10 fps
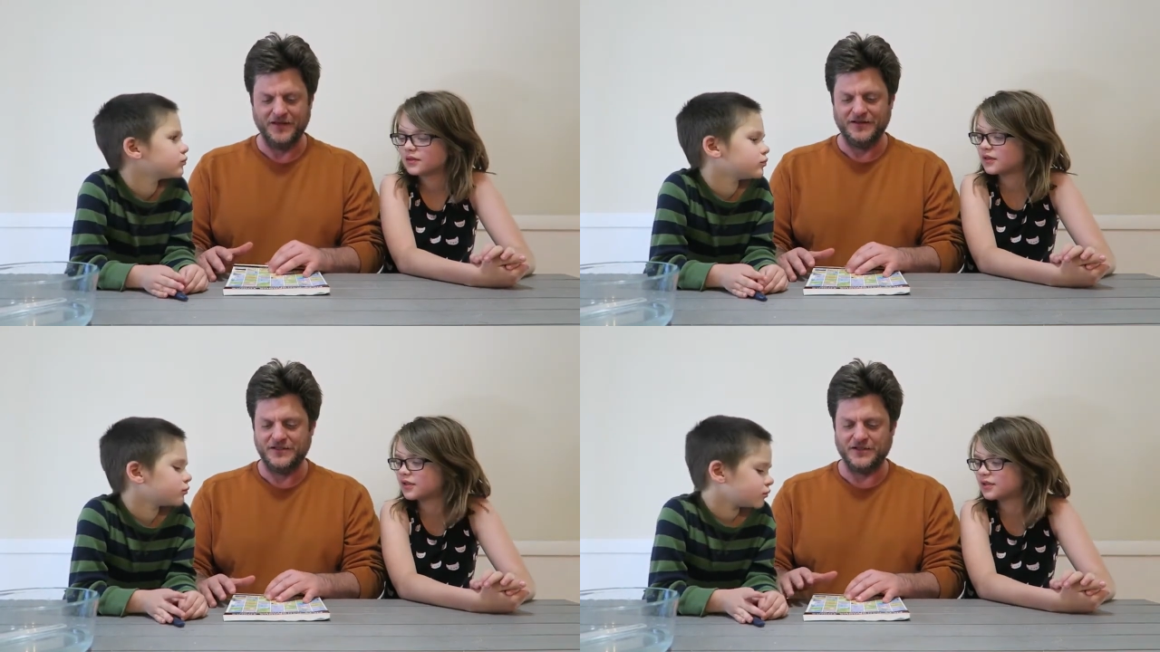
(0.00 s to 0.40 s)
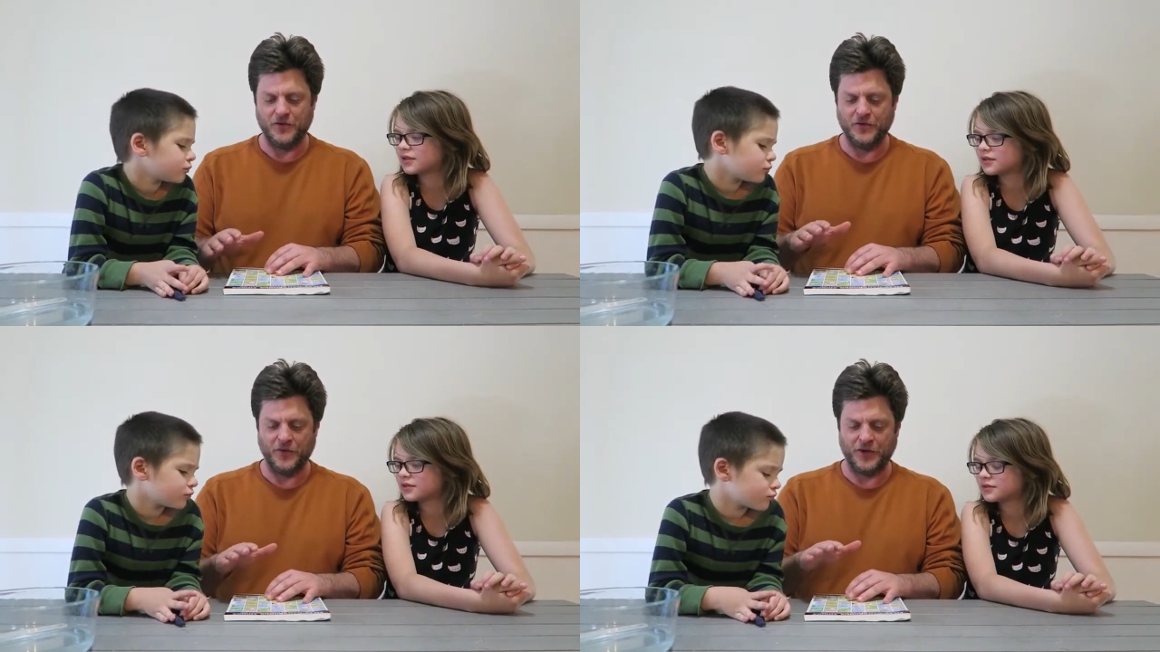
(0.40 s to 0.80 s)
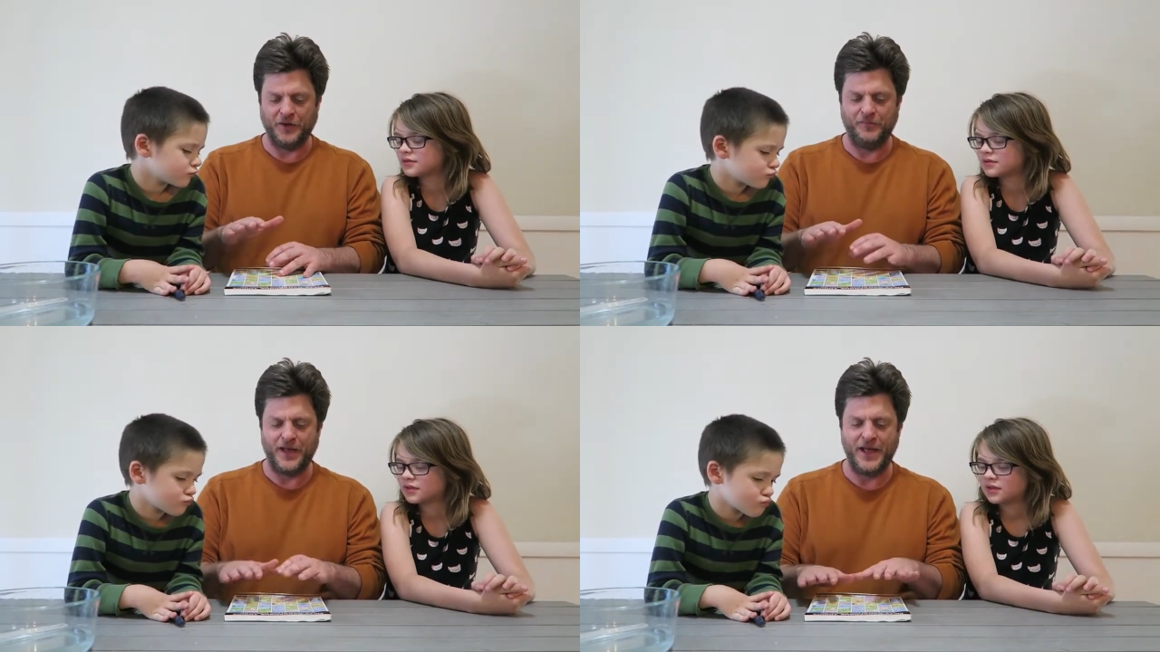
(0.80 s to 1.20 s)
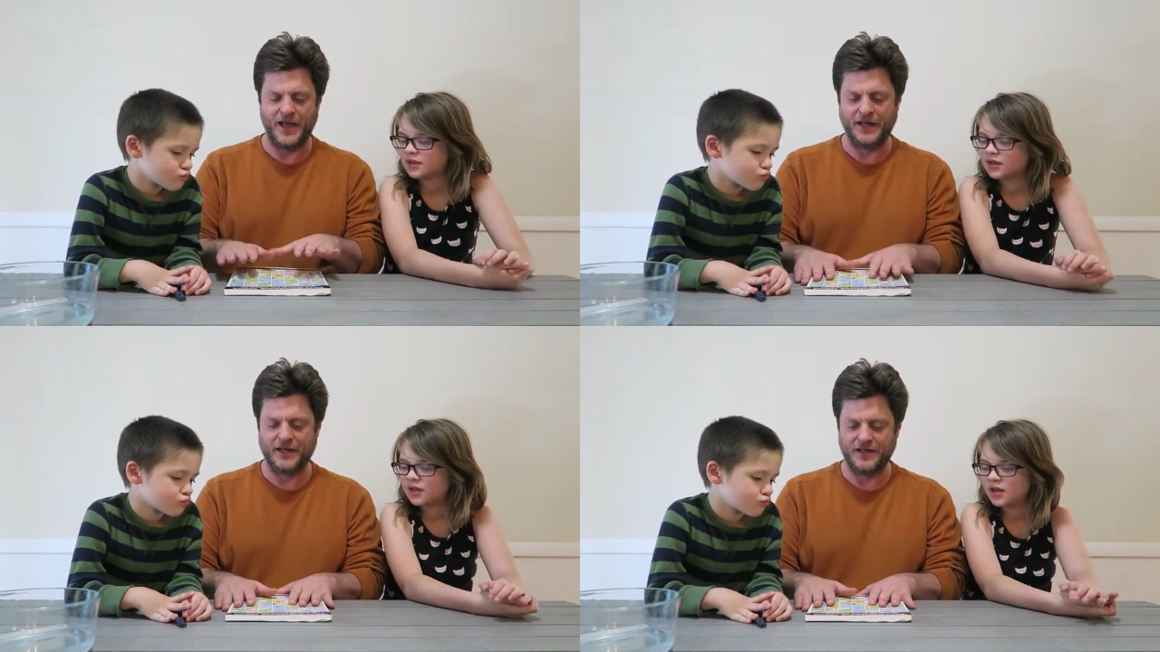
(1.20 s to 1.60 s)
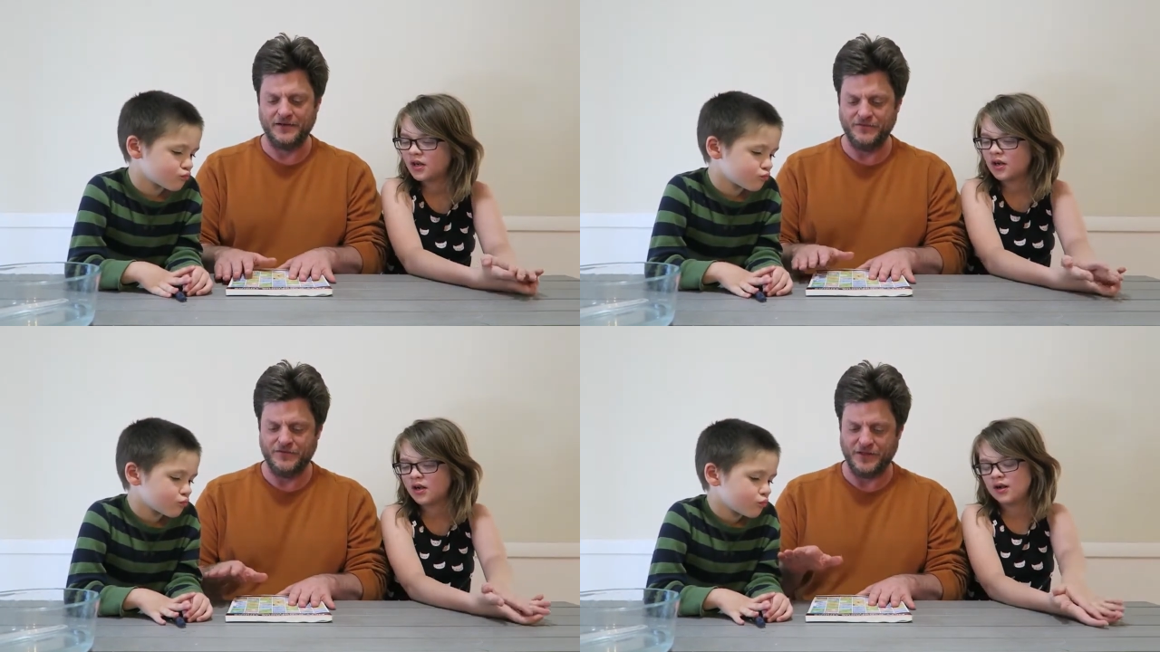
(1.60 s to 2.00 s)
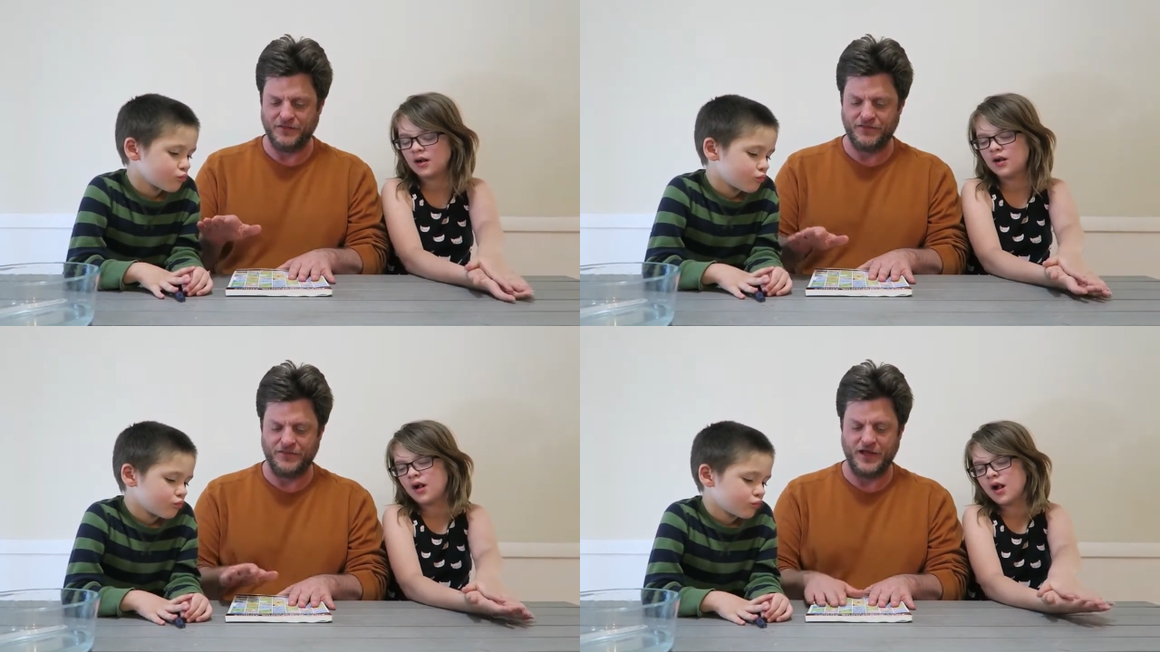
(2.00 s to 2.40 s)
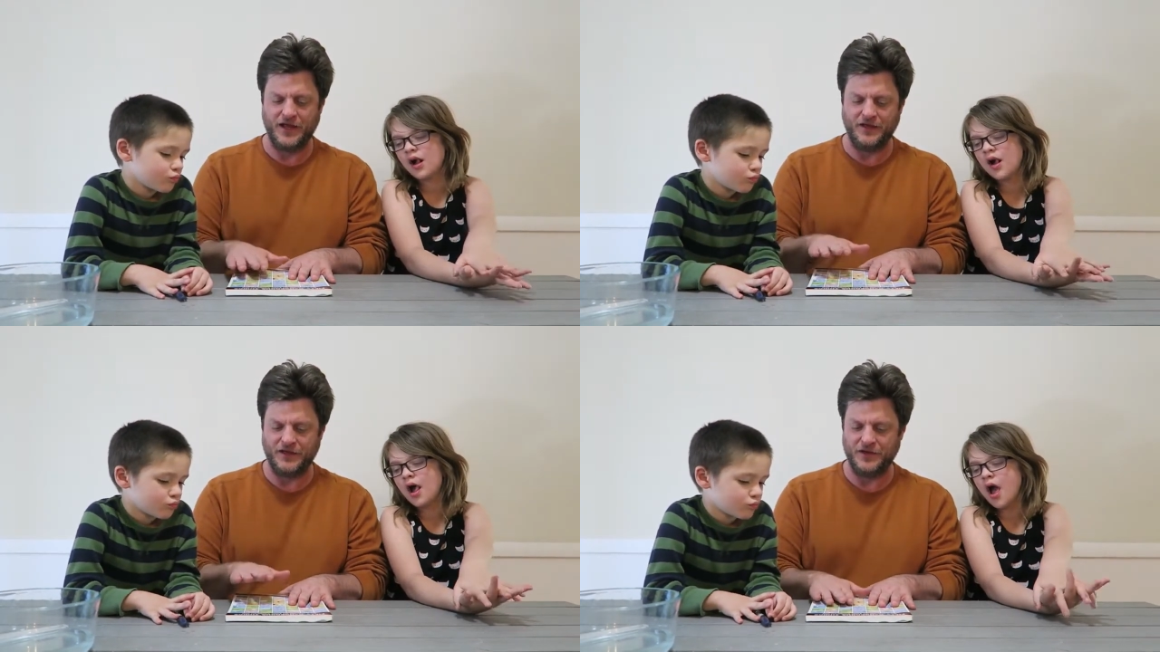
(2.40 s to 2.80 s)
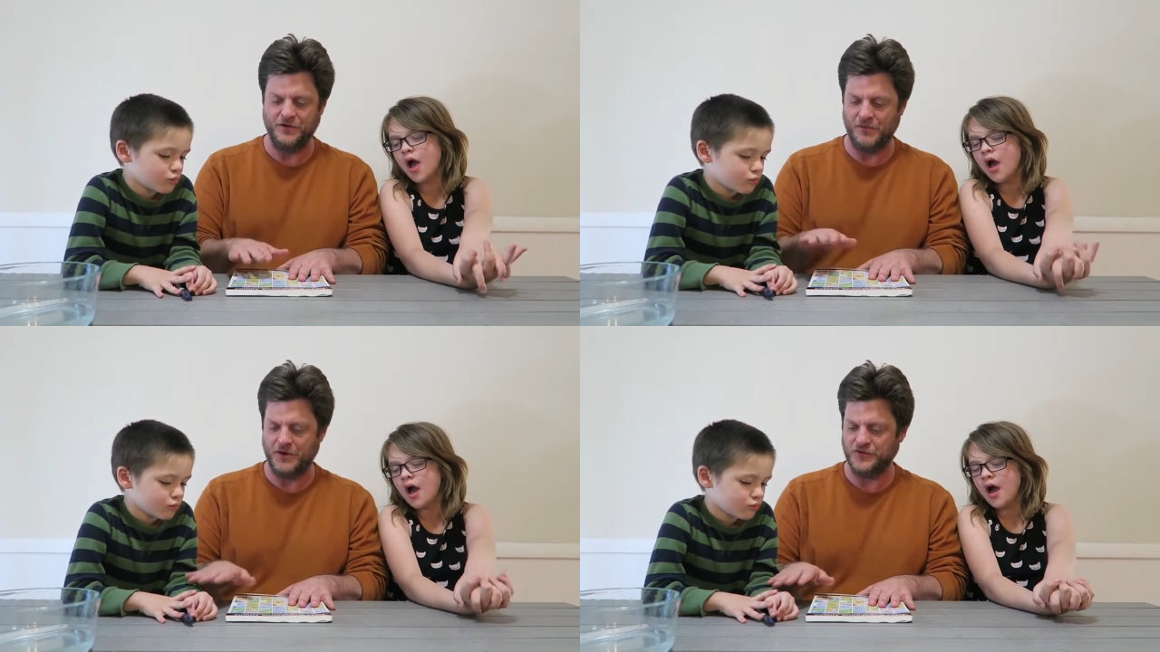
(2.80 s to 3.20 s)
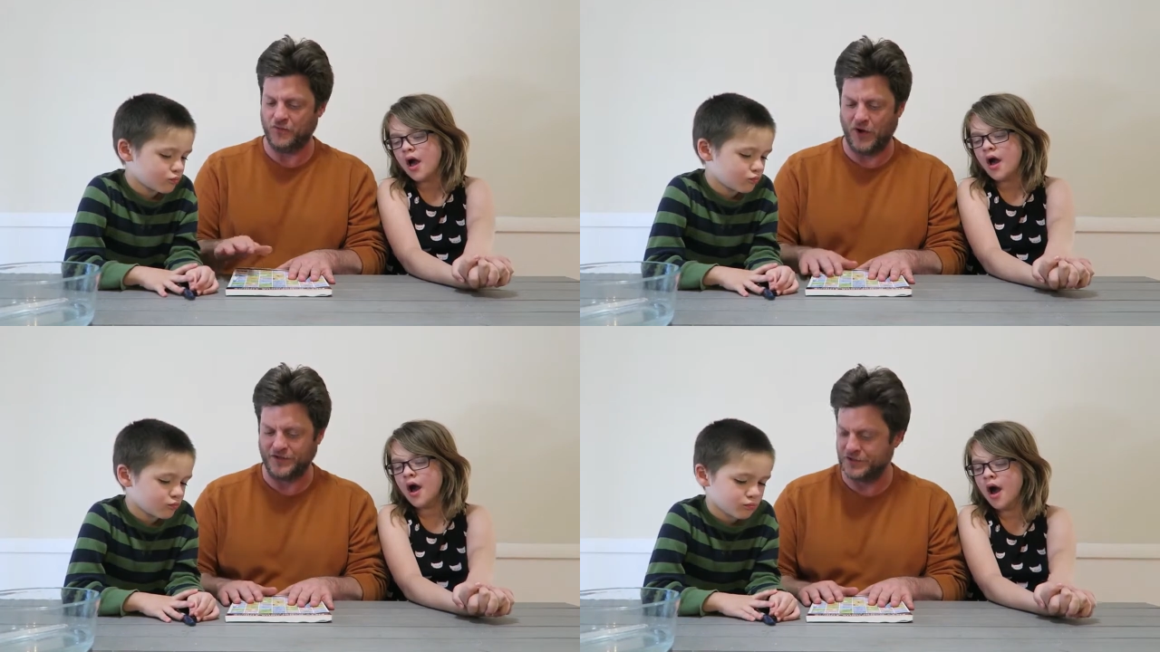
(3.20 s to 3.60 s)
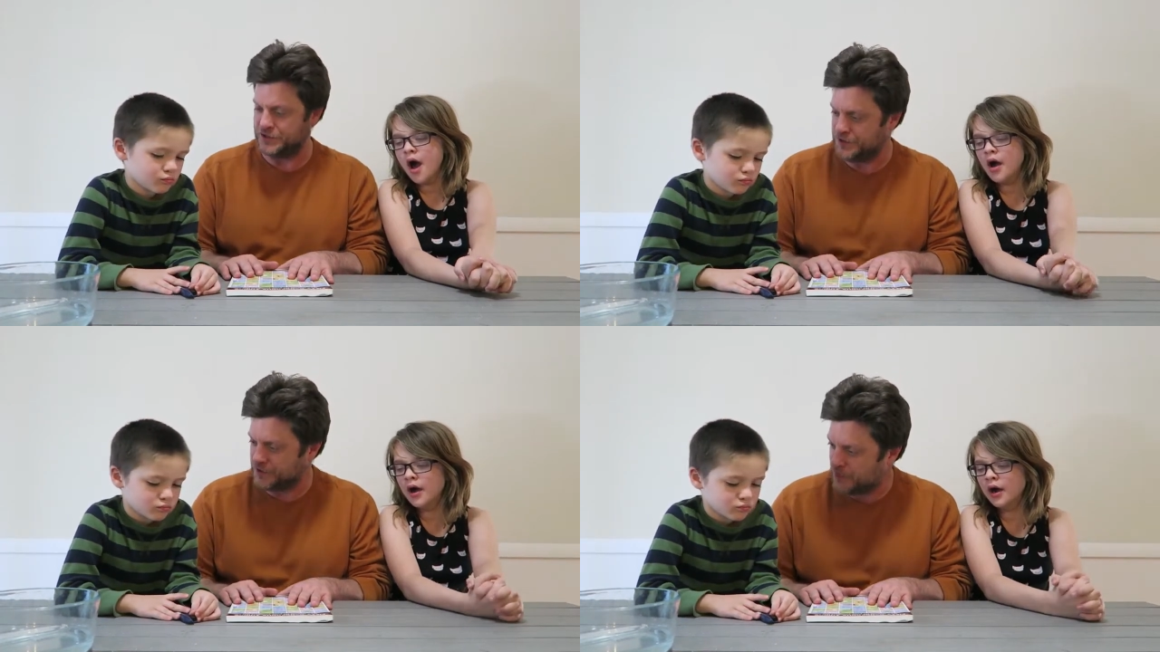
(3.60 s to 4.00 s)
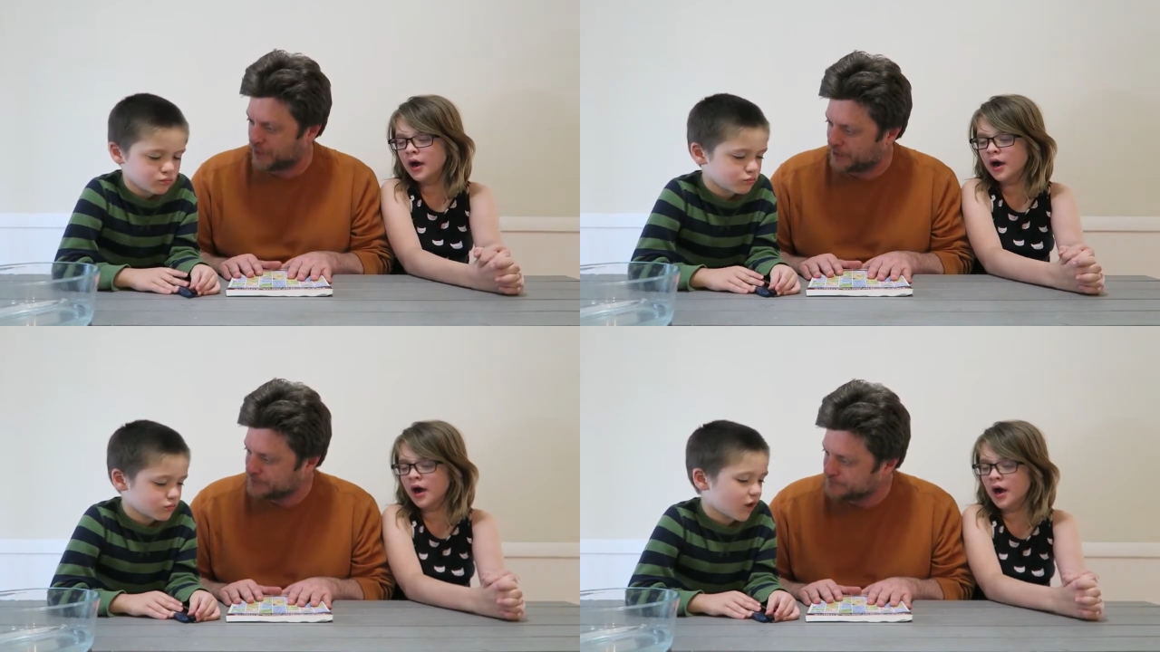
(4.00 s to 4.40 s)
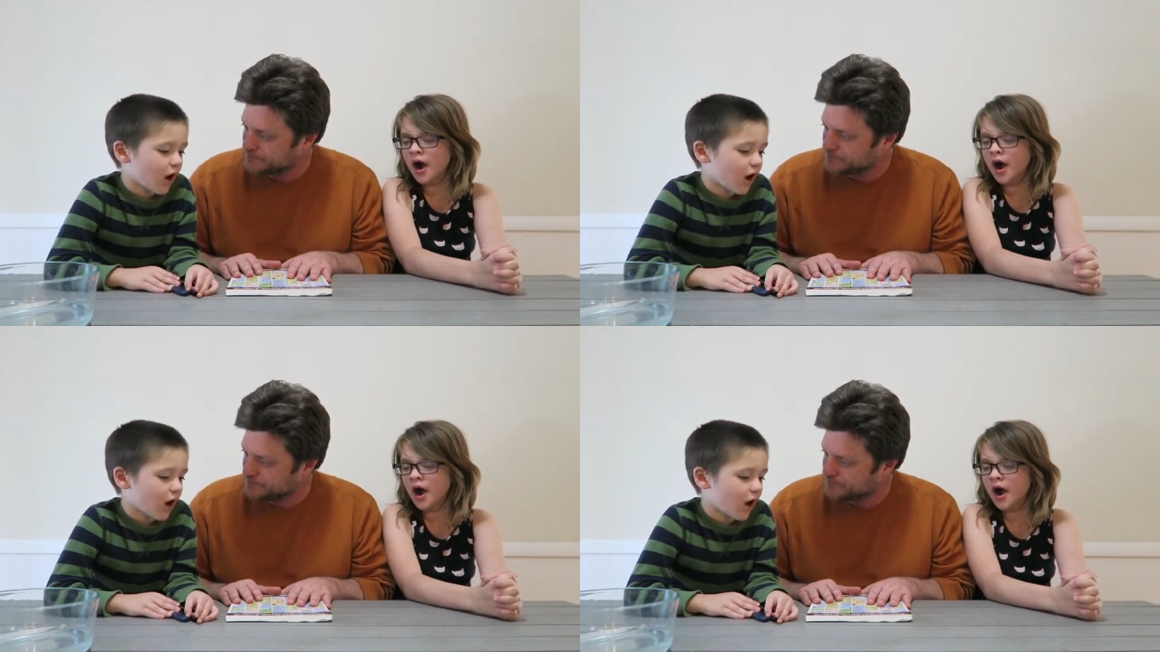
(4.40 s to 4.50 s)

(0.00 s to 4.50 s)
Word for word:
Speaker 1: okay. So we're going to pick the thing that you most want to do, Cooper.